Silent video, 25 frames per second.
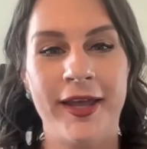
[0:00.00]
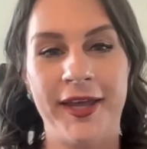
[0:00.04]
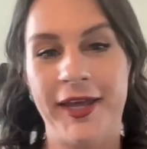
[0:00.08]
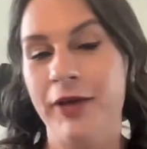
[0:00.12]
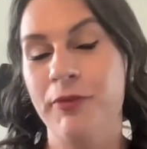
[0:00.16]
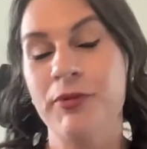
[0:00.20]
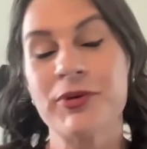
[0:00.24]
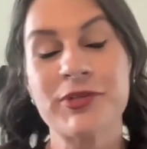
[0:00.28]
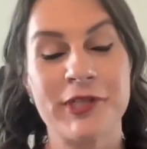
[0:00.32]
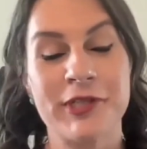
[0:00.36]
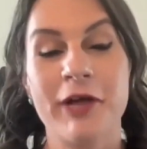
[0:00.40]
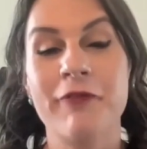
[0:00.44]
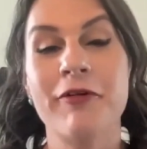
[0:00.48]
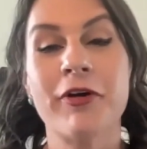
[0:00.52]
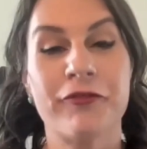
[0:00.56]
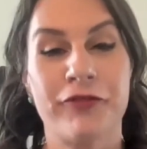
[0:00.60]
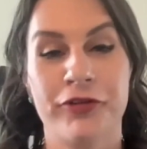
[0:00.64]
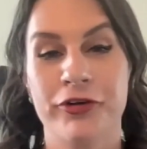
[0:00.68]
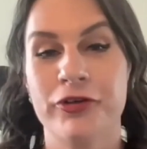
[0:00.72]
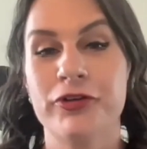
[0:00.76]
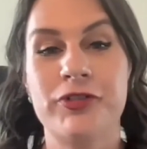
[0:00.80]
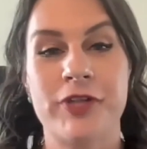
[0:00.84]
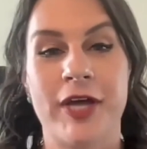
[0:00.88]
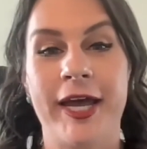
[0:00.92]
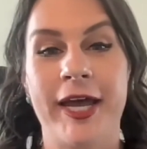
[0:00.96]
it was love at
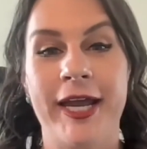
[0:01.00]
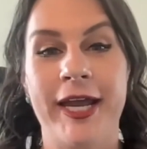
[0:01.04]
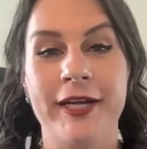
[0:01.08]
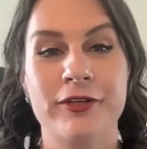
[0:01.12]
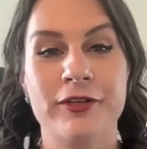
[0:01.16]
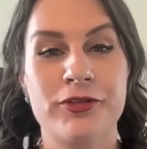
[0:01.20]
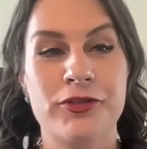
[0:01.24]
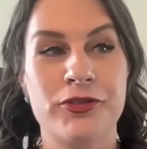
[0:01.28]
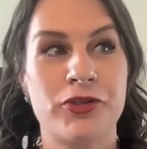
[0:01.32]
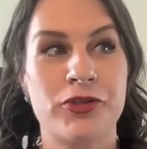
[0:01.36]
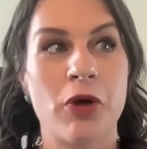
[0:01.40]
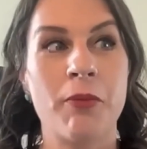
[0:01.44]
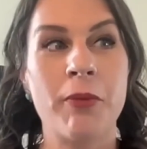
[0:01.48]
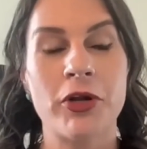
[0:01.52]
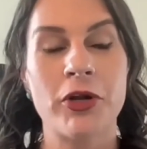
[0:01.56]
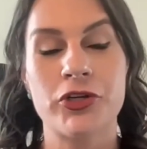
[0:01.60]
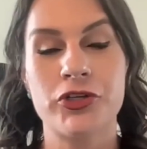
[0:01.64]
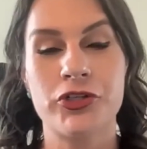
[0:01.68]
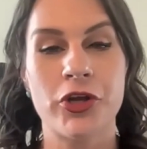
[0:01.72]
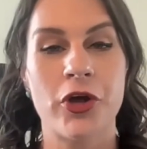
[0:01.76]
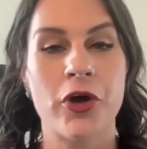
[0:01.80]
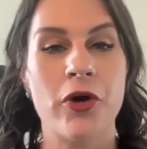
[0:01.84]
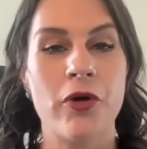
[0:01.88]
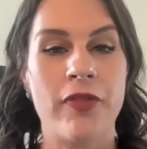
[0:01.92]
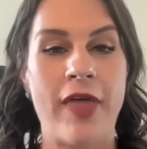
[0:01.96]
first sight, so
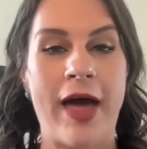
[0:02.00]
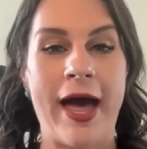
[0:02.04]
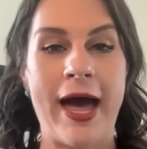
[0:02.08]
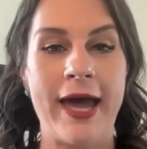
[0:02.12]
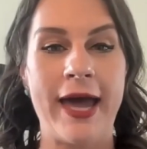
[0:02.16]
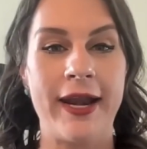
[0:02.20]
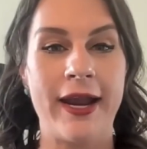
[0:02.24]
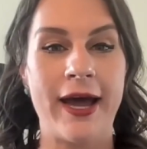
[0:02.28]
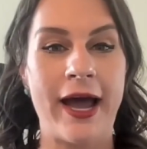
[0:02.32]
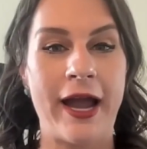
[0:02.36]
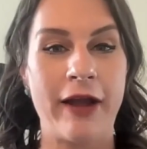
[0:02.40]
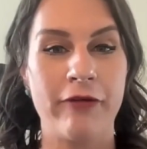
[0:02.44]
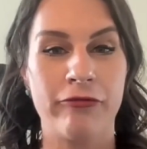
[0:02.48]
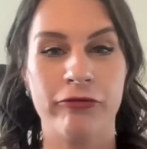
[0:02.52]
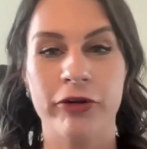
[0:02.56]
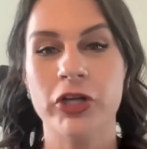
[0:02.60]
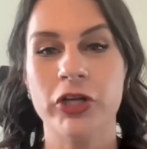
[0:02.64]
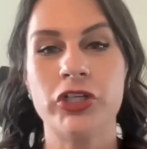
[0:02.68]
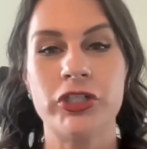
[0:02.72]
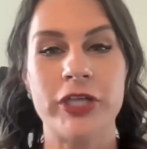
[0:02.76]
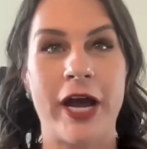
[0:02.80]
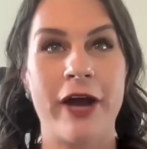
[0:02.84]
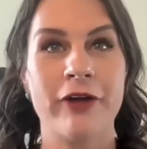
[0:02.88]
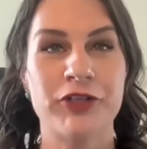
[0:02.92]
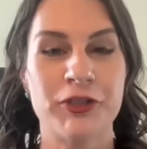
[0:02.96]
much so that I
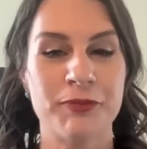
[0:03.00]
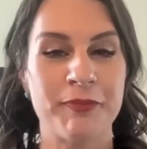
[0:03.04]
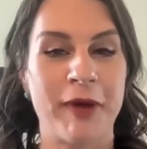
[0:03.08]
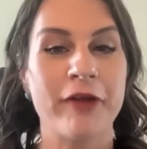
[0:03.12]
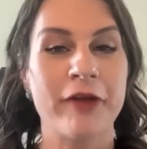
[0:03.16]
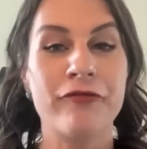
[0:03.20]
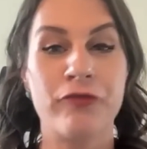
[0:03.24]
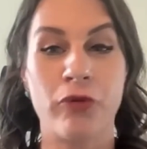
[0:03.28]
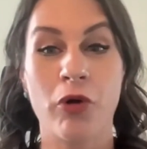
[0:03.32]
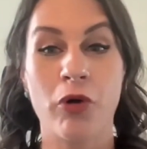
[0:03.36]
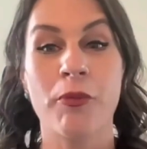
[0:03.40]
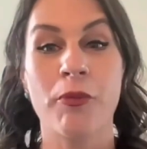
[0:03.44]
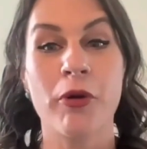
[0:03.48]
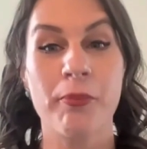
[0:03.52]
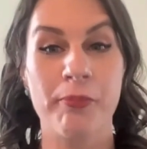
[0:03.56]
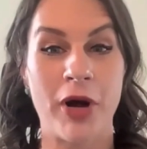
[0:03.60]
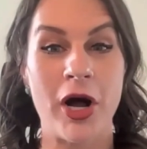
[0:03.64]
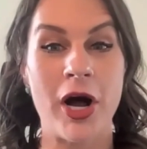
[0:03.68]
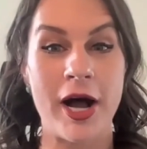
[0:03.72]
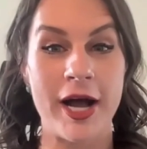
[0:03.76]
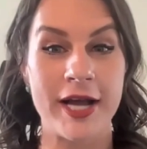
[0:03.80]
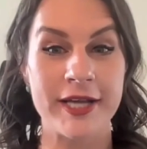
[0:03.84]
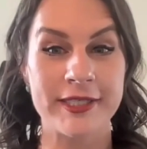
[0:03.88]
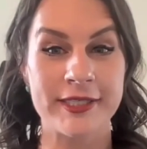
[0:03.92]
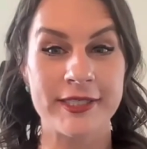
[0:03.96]
reached out to my former
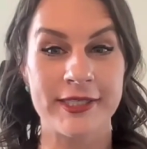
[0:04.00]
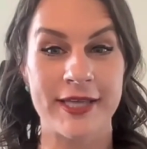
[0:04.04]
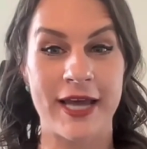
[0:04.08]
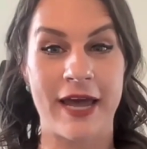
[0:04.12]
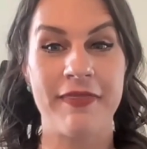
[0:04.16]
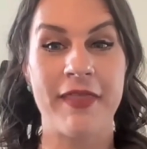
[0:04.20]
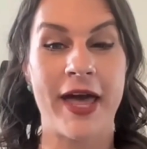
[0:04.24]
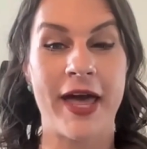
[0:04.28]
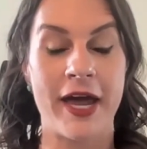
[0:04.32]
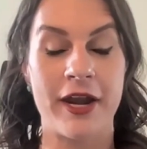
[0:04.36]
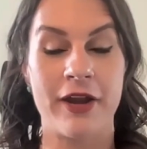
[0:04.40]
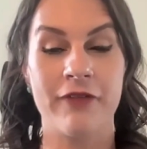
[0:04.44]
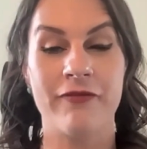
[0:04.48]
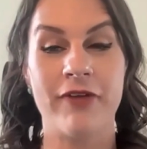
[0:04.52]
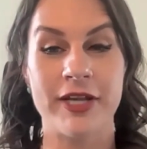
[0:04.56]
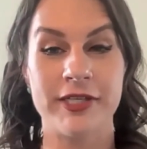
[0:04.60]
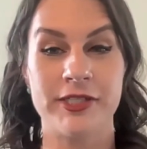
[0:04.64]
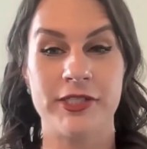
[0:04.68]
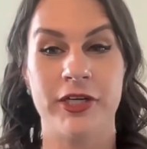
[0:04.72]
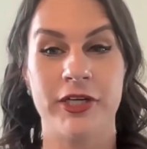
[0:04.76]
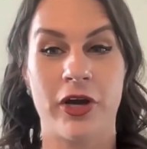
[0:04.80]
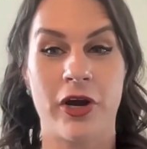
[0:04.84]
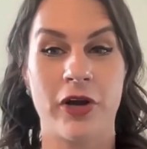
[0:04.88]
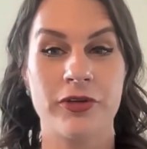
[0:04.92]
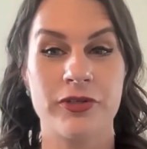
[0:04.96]
boss and the head of
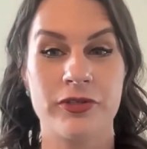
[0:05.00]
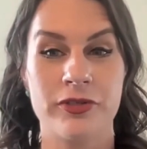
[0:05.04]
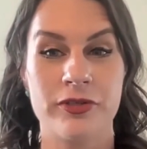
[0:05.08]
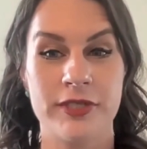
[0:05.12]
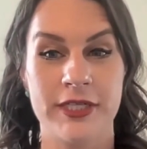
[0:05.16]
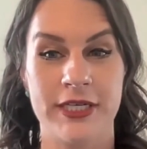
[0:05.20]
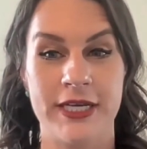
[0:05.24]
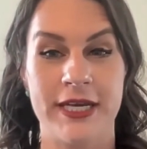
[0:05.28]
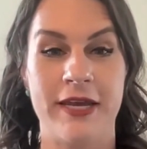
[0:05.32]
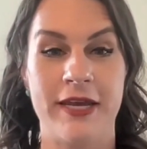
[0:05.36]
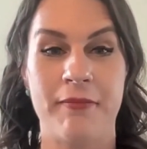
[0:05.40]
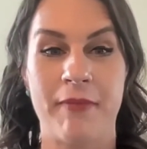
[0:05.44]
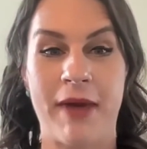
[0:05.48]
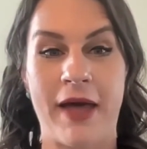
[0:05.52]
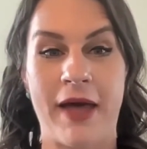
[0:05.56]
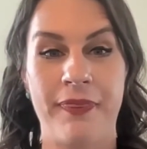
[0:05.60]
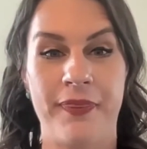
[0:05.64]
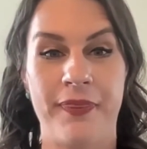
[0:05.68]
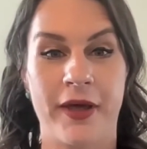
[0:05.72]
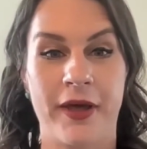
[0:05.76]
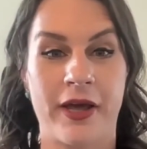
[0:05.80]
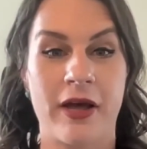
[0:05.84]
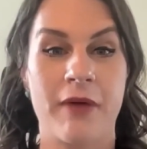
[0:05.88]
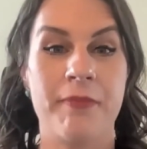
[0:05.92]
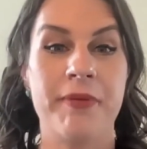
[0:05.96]
SDR team
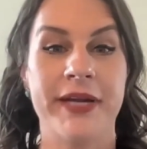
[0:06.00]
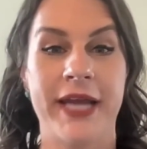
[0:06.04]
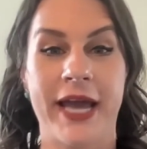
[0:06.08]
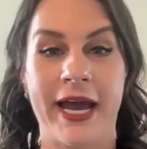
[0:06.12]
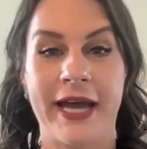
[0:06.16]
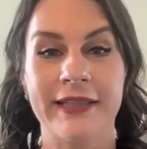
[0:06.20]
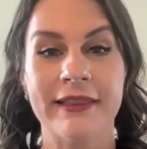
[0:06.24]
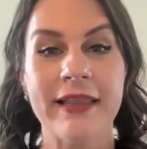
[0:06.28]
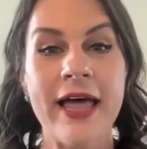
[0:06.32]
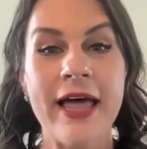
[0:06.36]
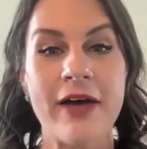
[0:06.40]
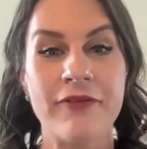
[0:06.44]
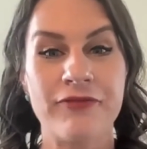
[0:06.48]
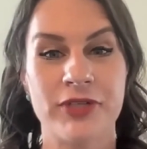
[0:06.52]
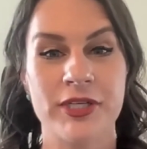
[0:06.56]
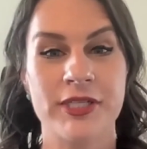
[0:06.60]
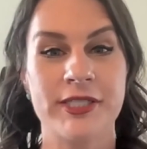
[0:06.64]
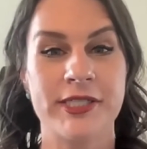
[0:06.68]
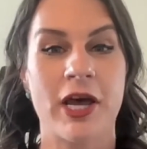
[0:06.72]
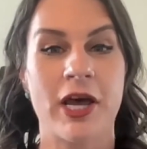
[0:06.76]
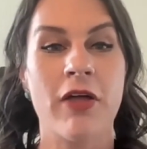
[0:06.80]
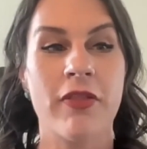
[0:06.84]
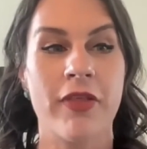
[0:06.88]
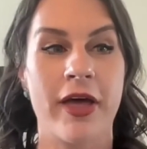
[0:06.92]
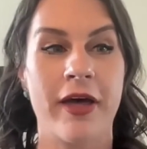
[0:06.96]
at the company I'd left to
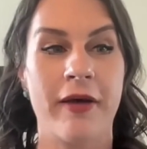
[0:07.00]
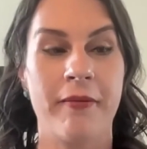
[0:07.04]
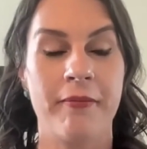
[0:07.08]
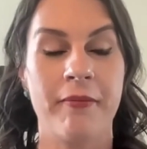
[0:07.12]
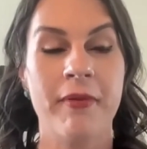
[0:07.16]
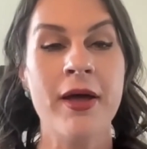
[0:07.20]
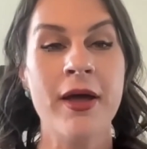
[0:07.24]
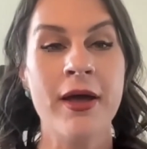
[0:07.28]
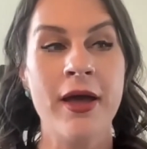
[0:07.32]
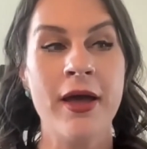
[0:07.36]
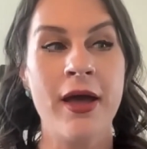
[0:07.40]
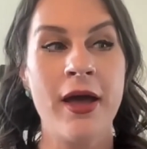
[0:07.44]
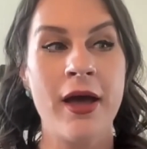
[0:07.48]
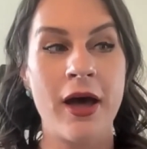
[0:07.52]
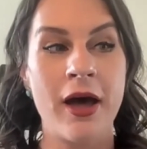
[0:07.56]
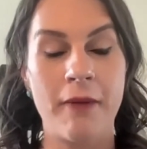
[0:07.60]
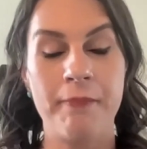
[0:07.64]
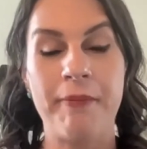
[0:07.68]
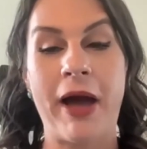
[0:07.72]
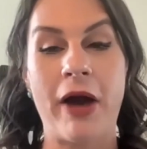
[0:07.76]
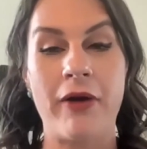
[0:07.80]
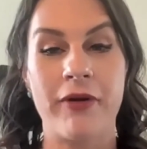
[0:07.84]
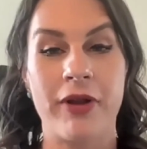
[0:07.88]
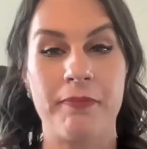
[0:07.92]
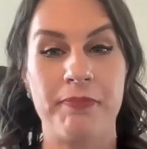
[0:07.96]
tell them
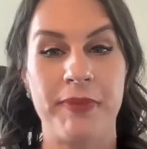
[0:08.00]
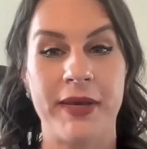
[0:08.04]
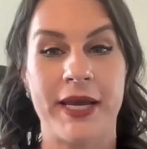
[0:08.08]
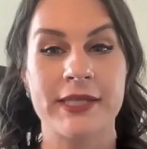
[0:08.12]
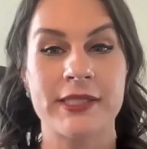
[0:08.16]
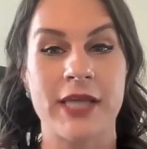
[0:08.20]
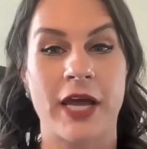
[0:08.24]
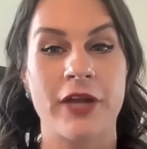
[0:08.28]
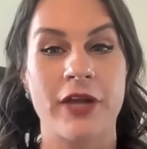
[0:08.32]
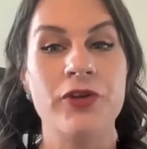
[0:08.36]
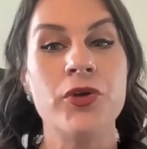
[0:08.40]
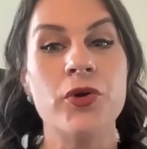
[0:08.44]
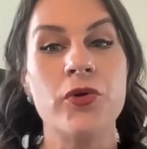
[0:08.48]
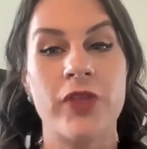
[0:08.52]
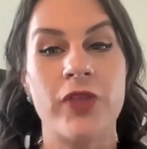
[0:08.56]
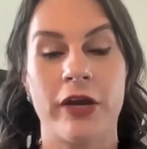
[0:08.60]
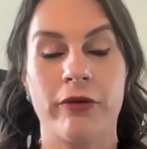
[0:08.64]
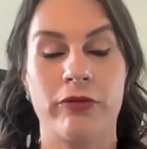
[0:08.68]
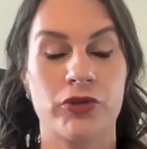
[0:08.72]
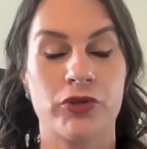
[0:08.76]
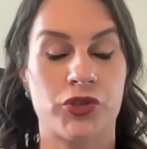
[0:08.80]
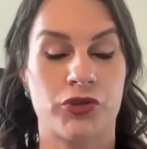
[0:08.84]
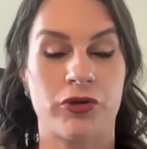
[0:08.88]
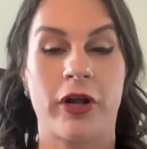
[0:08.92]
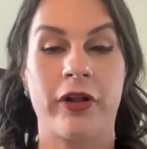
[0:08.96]
about it, because I knew they
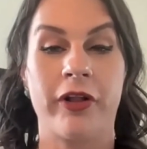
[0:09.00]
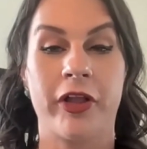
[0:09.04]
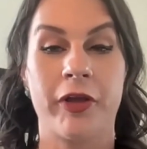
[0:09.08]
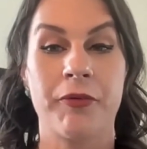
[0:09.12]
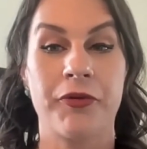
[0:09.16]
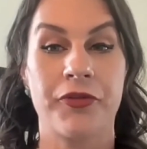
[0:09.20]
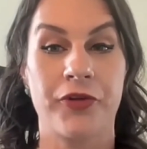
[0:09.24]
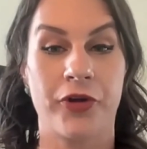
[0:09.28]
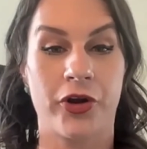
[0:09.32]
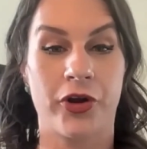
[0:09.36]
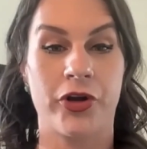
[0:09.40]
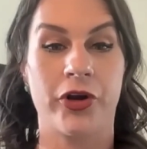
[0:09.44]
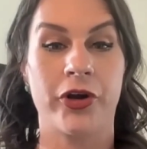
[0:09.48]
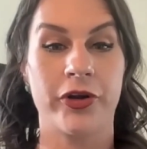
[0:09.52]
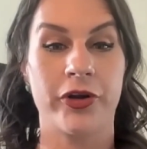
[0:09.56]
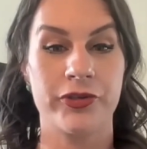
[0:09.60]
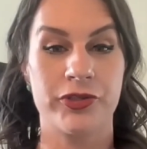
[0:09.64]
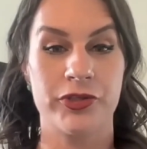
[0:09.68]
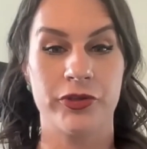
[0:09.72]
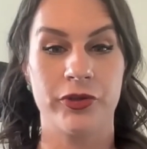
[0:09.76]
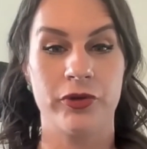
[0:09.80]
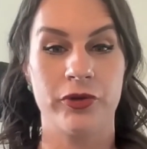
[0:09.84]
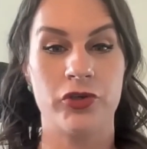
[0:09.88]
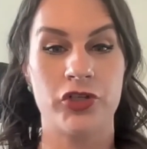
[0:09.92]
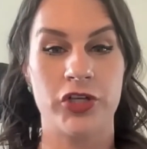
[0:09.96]
were struggling with their current
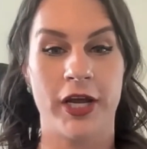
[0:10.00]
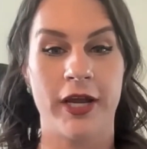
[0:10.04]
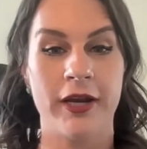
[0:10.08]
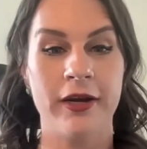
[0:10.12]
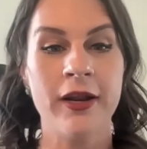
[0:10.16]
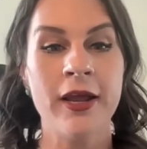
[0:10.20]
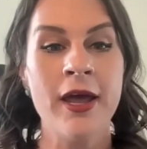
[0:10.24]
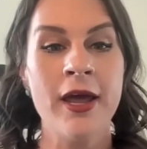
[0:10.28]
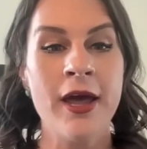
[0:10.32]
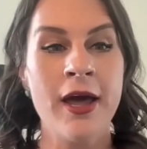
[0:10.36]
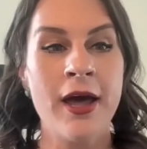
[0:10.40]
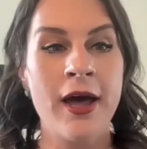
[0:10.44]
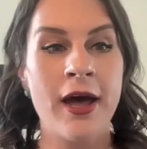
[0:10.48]
solution.